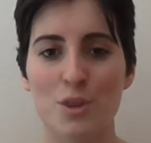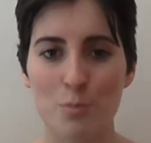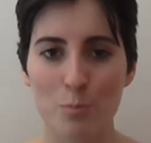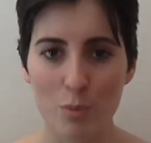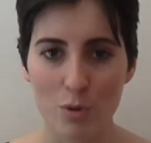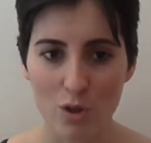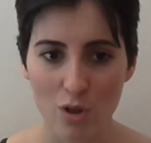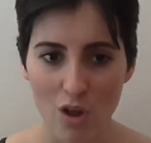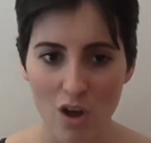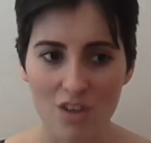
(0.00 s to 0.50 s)
The
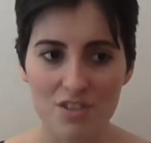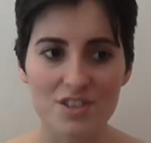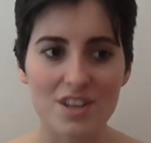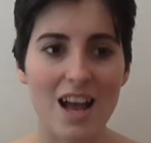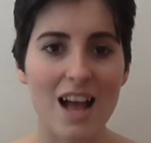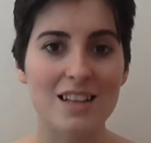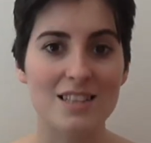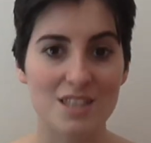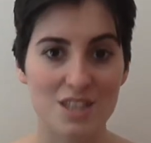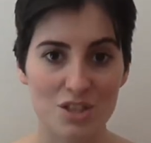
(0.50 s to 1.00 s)

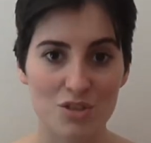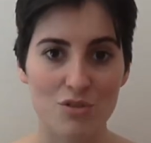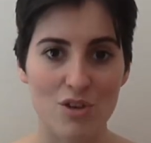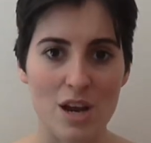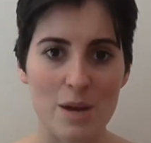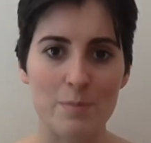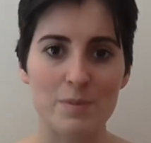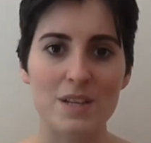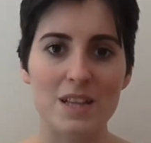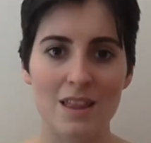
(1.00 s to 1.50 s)
plot and
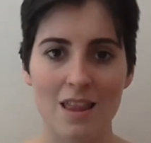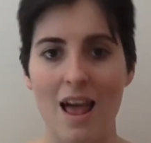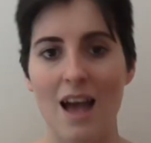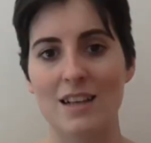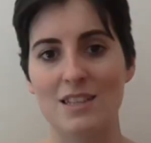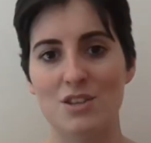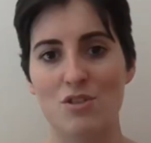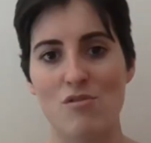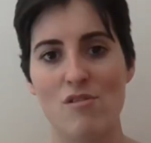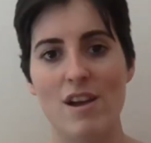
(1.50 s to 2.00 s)
script
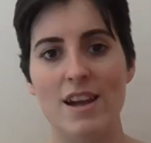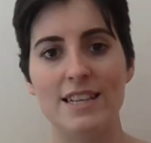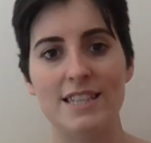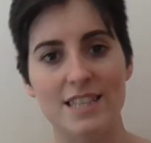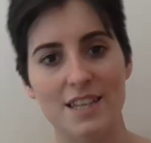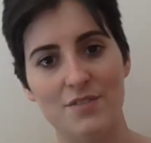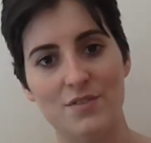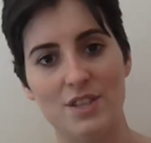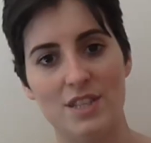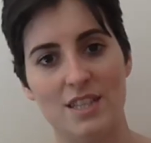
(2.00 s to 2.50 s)
lacks
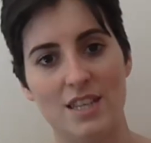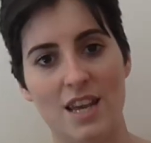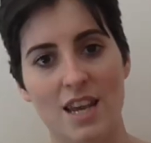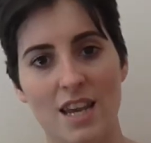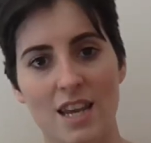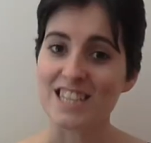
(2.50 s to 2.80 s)
creativity.